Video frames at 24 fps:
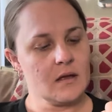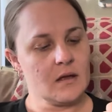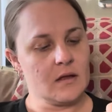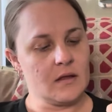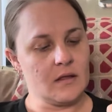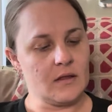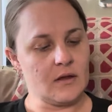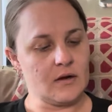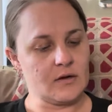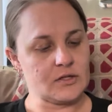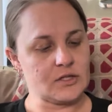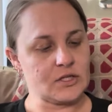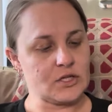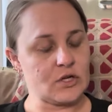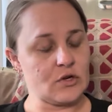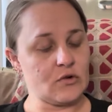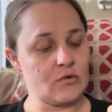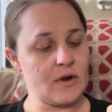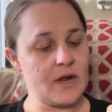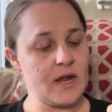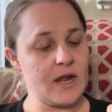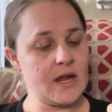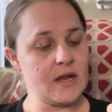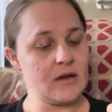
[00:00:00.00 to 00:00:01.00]
There's
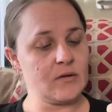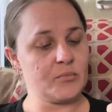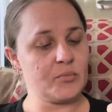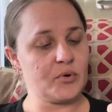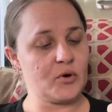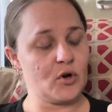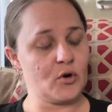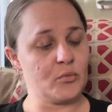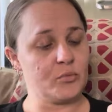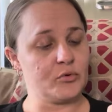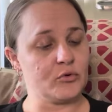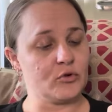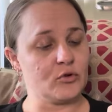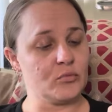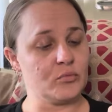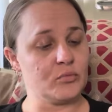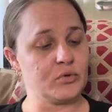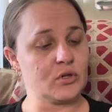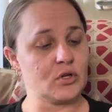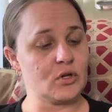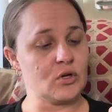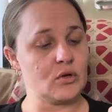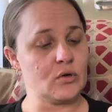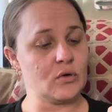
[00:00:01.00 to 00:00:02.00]
green, purple,
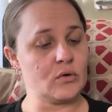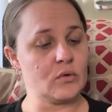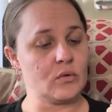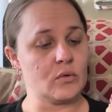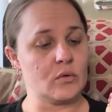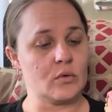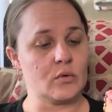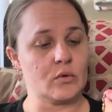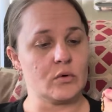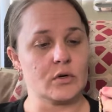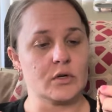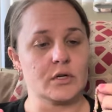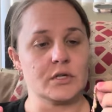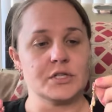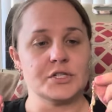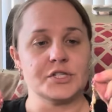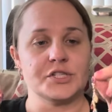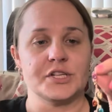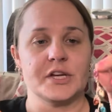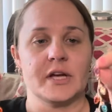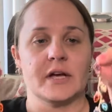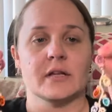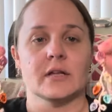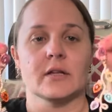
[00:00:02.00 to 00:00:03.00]
blue, orange,
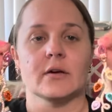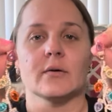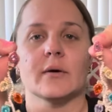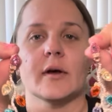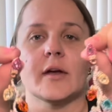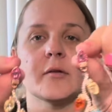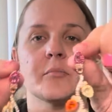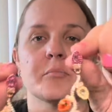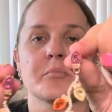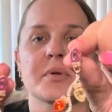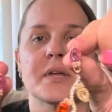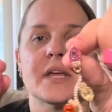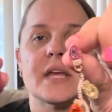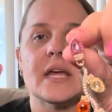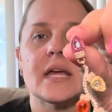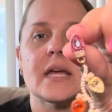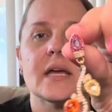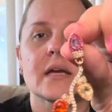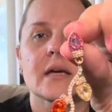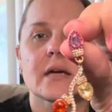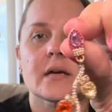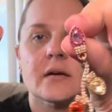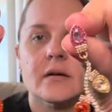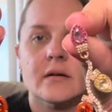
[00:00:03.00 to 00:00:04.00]
yellow, and
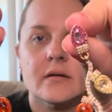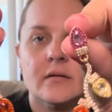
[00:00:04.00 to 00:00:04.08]
pink.